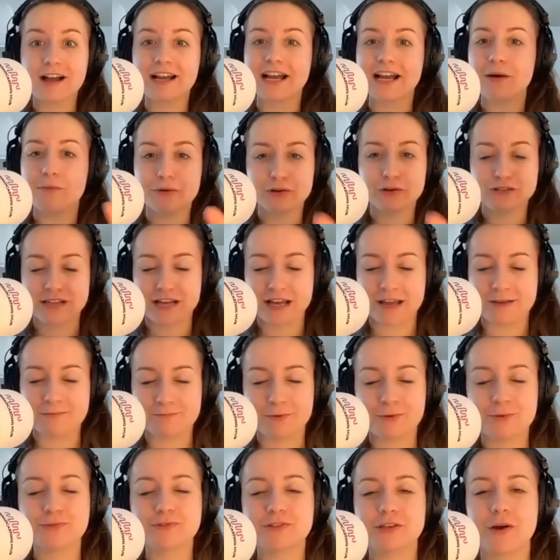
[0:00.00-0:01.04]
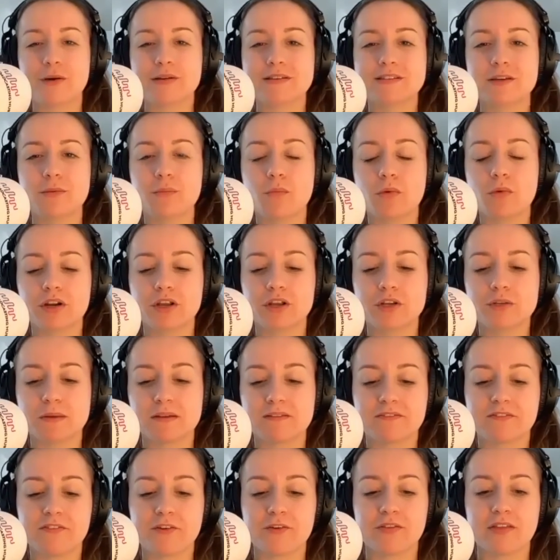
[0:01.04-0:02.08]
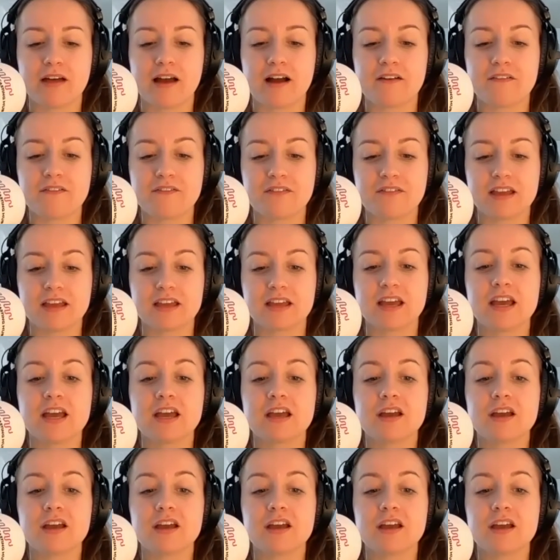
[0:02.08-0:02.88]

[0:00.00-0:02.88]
get what you're saying, but also as someone who's been through that, I think